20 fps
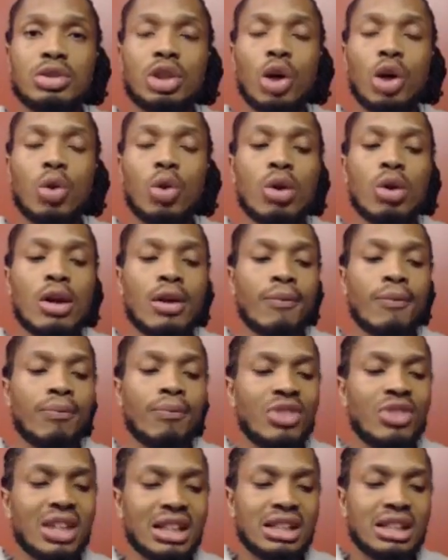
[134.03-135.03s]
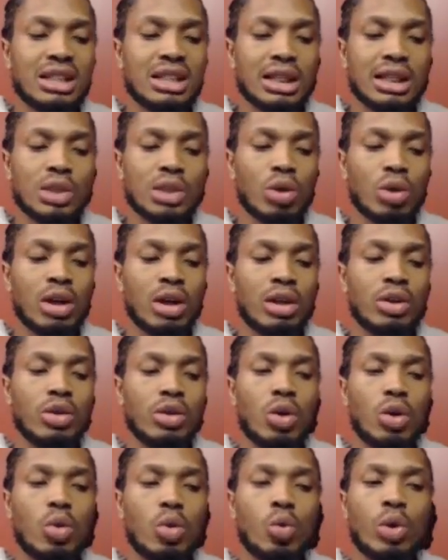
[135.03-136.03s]
So this is
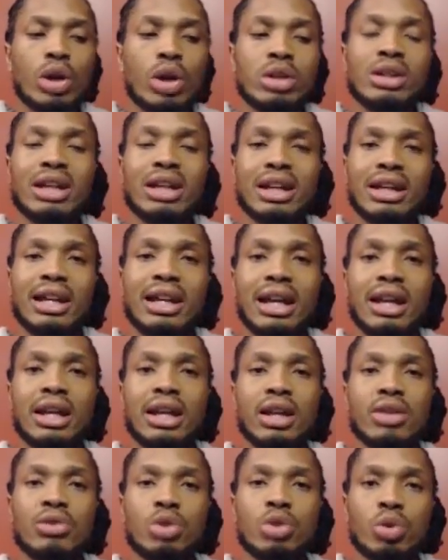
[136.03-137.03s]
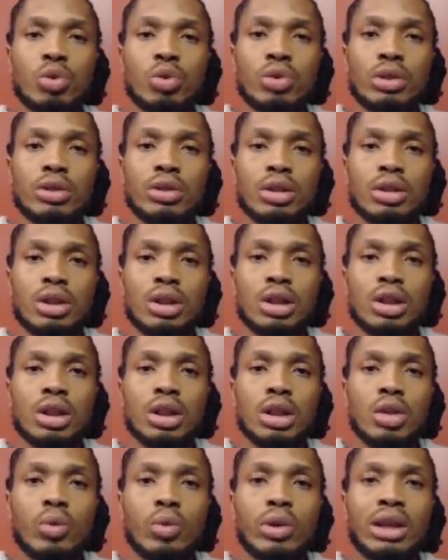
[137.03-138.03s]
what we're dedicated to doing.
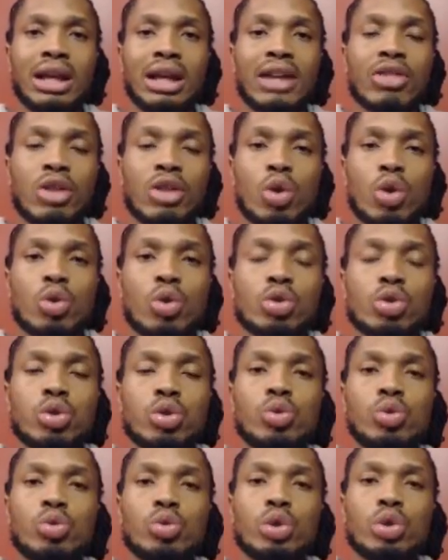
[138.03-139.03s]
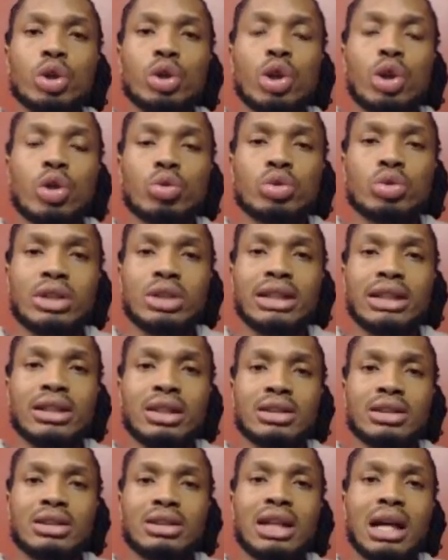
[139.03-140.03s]
We let those who,
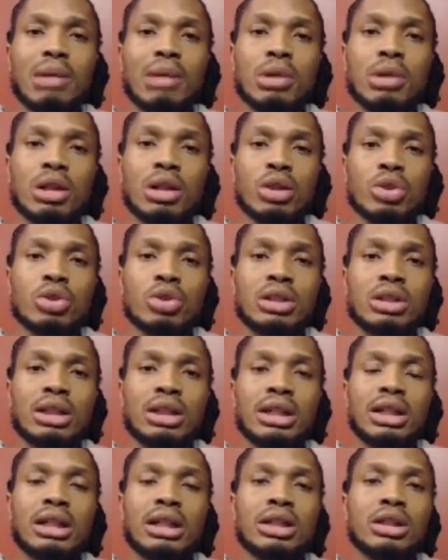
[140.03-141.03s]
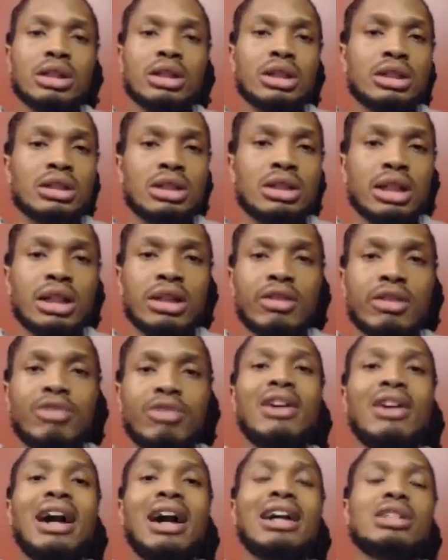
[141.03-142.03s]
take their time and understand and study
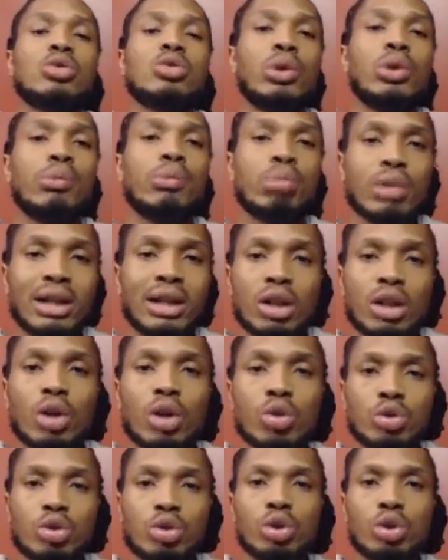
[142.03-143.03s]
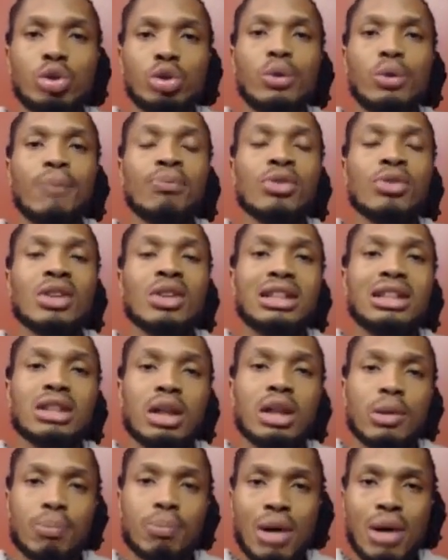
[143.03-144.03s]
the facts. We bring those to you.
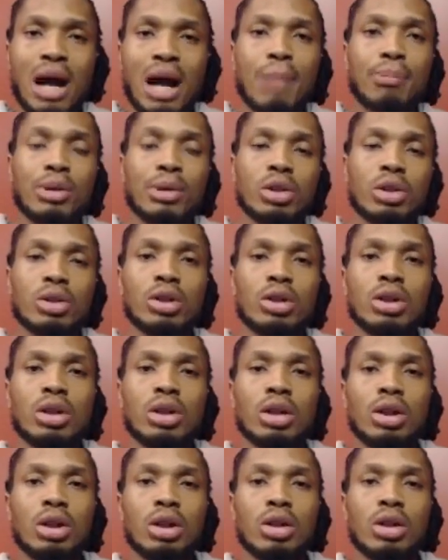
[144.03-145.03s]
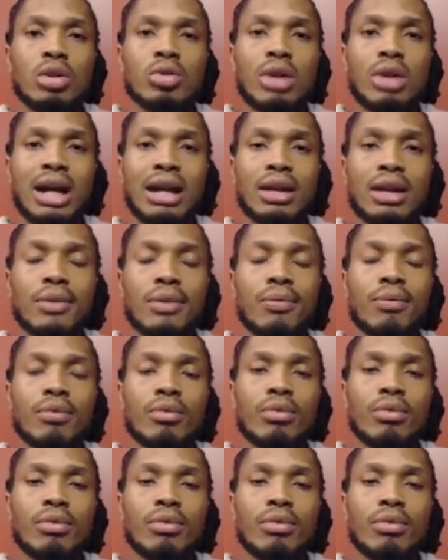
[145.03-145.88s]
That's unpopular, right?